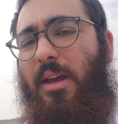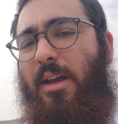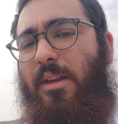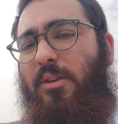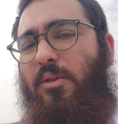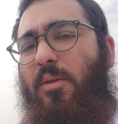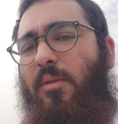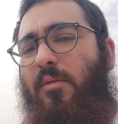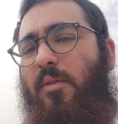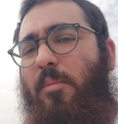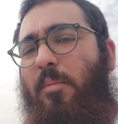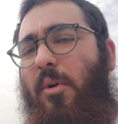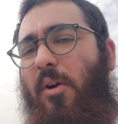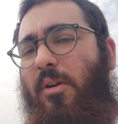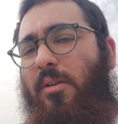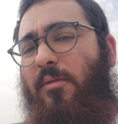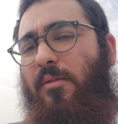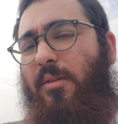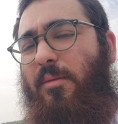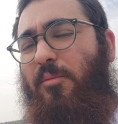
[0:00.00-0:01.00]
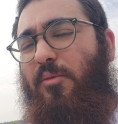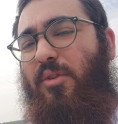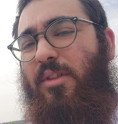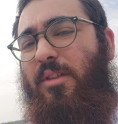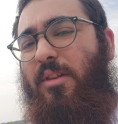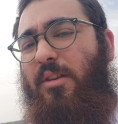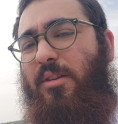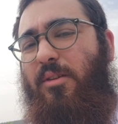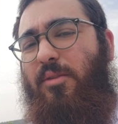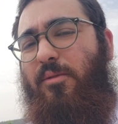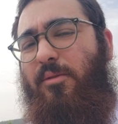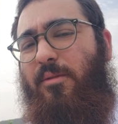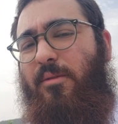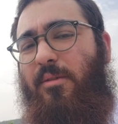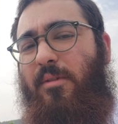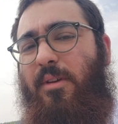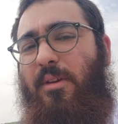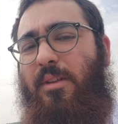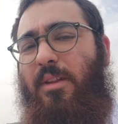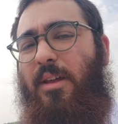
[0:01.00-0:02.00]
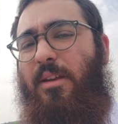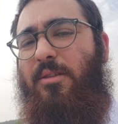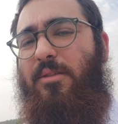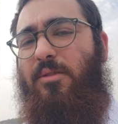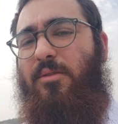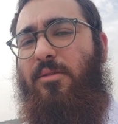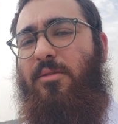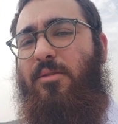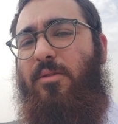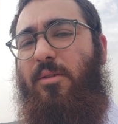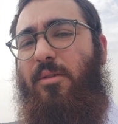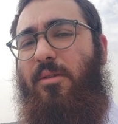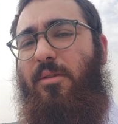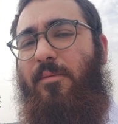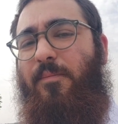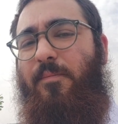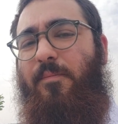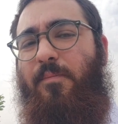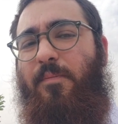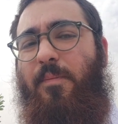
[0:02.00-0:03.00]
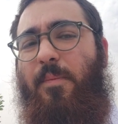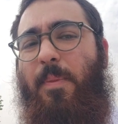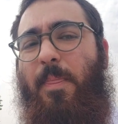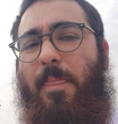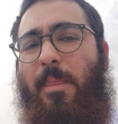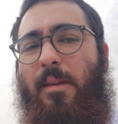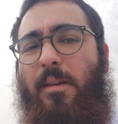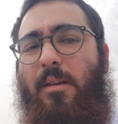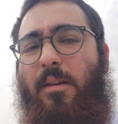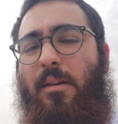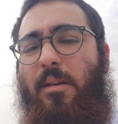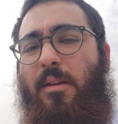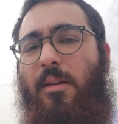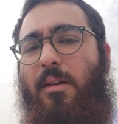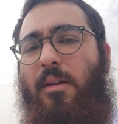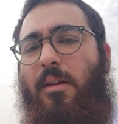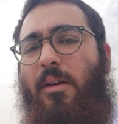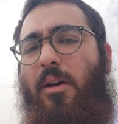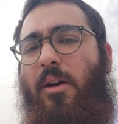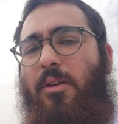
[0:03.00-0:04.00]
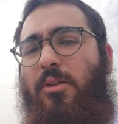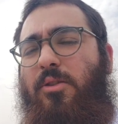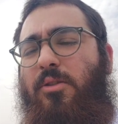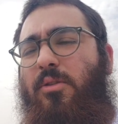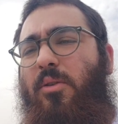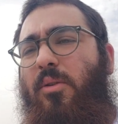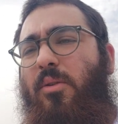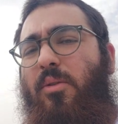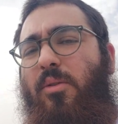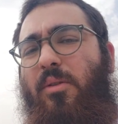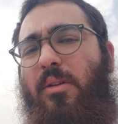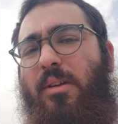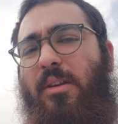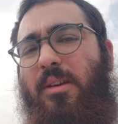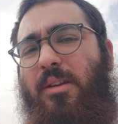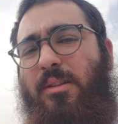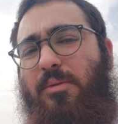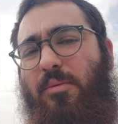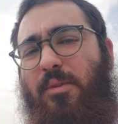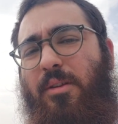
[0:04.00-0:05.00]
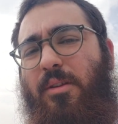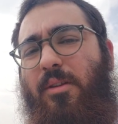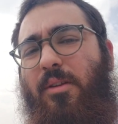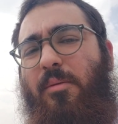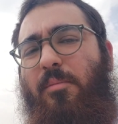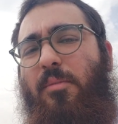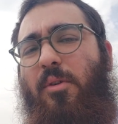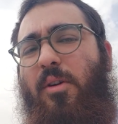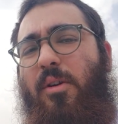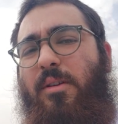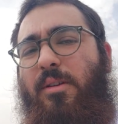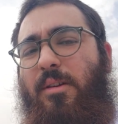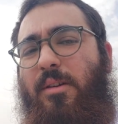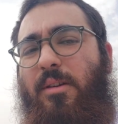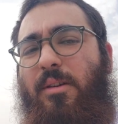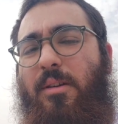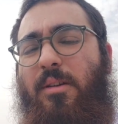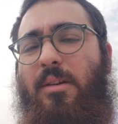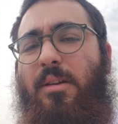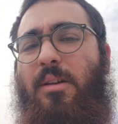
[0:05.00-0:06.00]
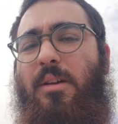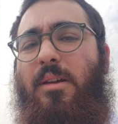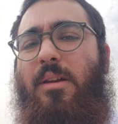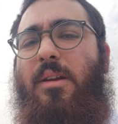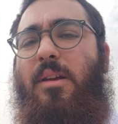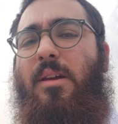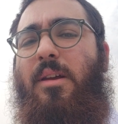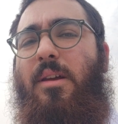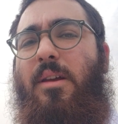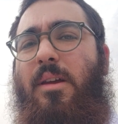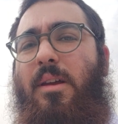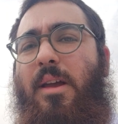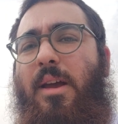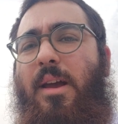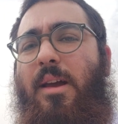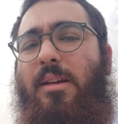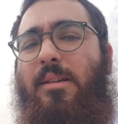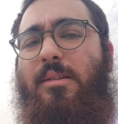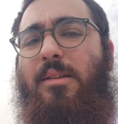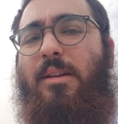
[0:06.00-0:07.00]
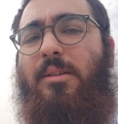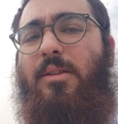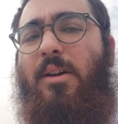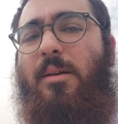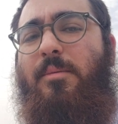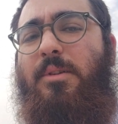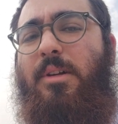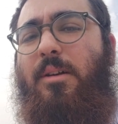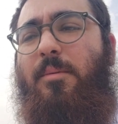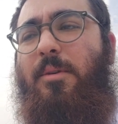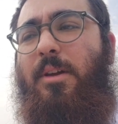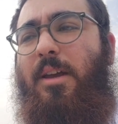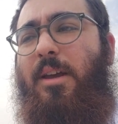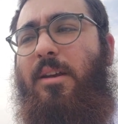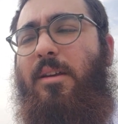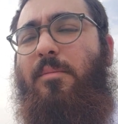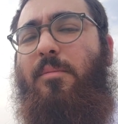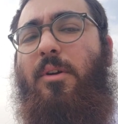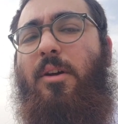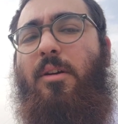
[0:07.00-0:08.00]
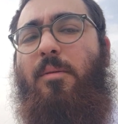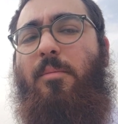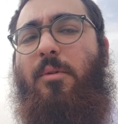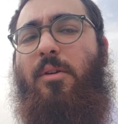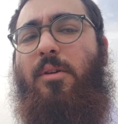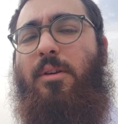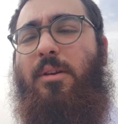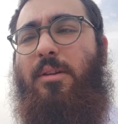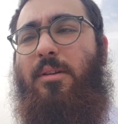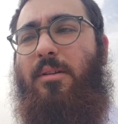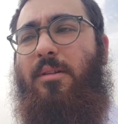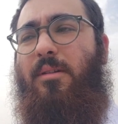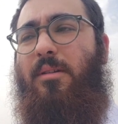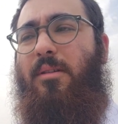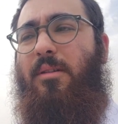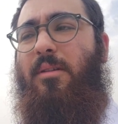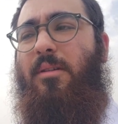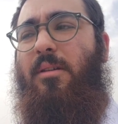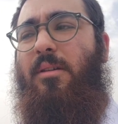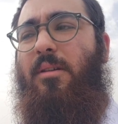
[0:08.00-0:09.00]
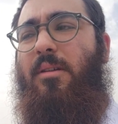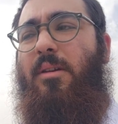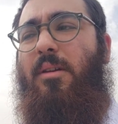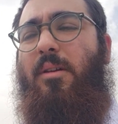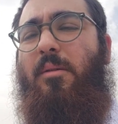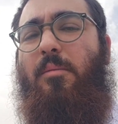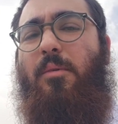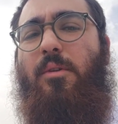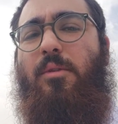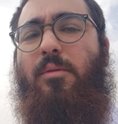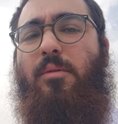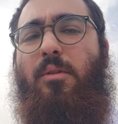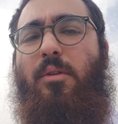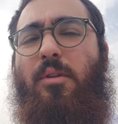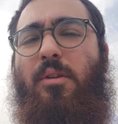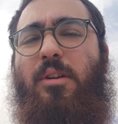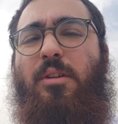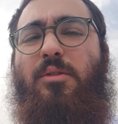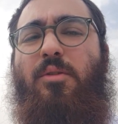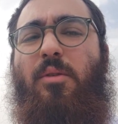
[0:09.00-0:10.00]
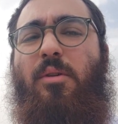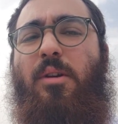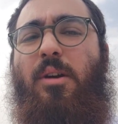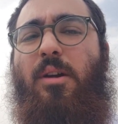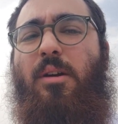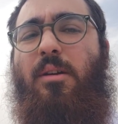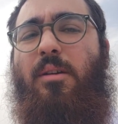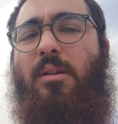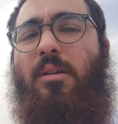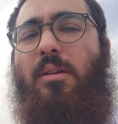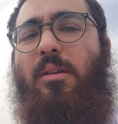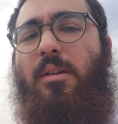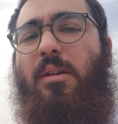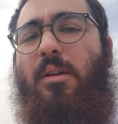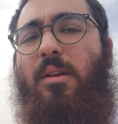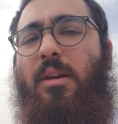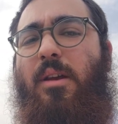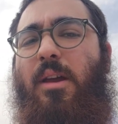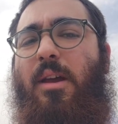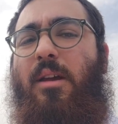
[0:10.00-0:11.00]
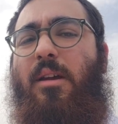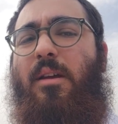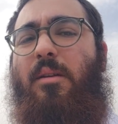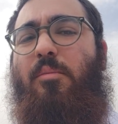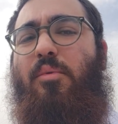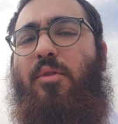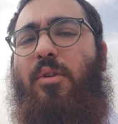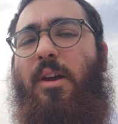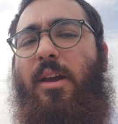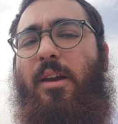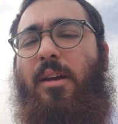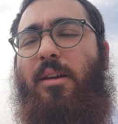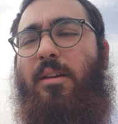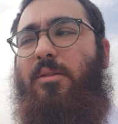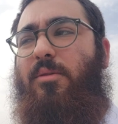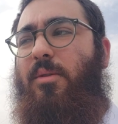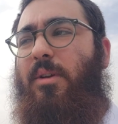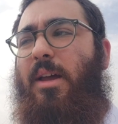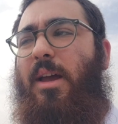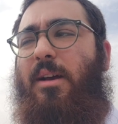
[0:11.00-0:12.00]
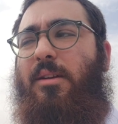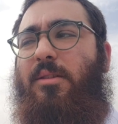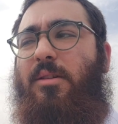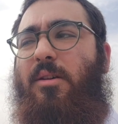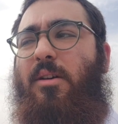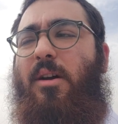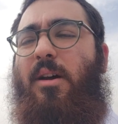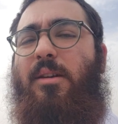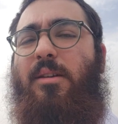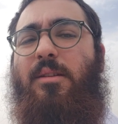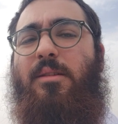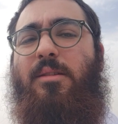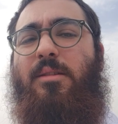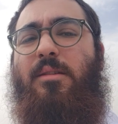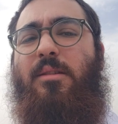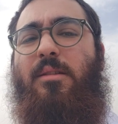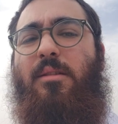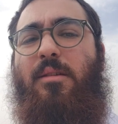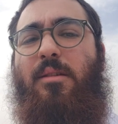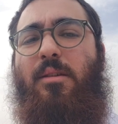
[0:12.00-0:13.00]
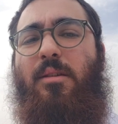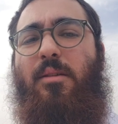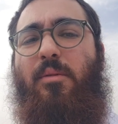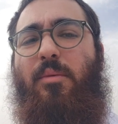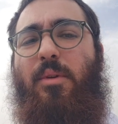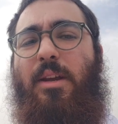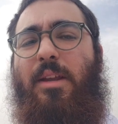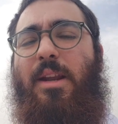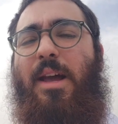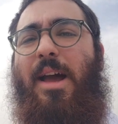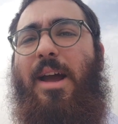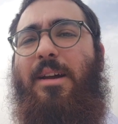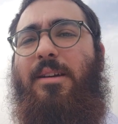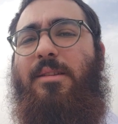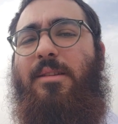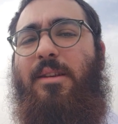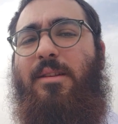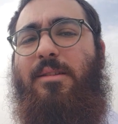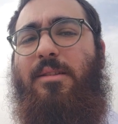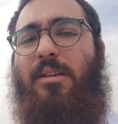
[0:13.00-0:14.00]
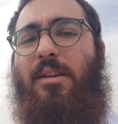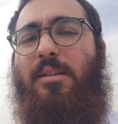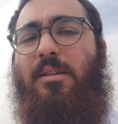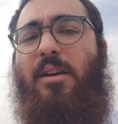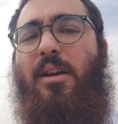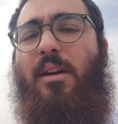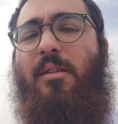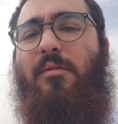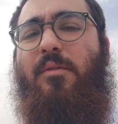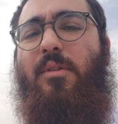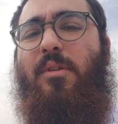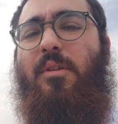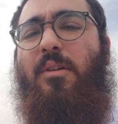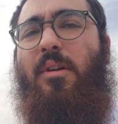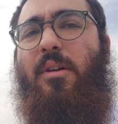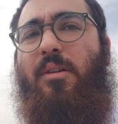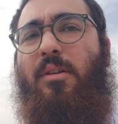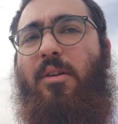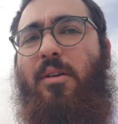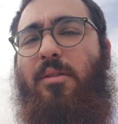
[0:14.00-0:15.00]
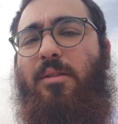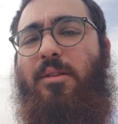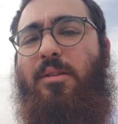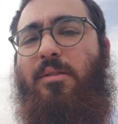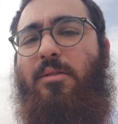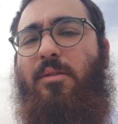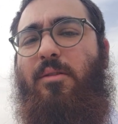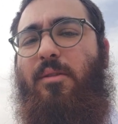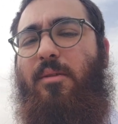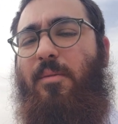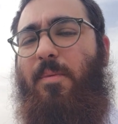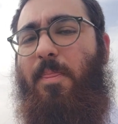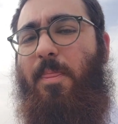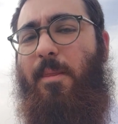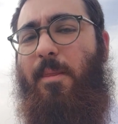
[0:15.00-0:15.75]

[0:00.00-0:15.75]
And you have a part of Him within you, and that is your soul. Our soul is within our body. And at times it can be hidden by our body. But through learning Torah, praying, doing acts of kindness, we can access and uncover our godly soul